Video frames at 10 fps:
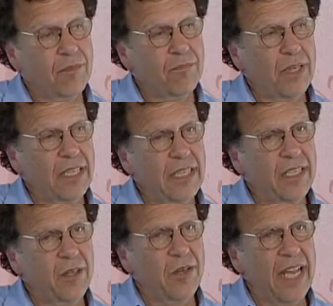but you
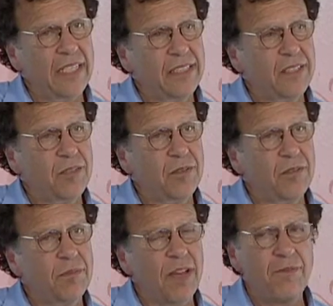know, as to
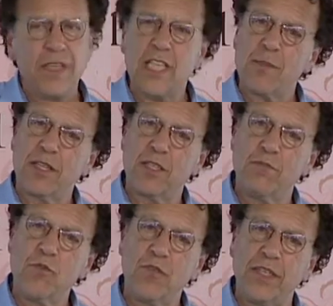my feeling about the
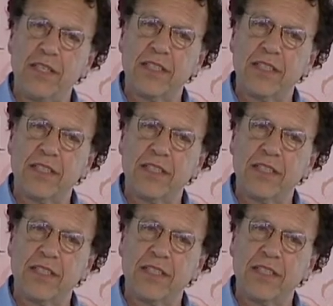movie,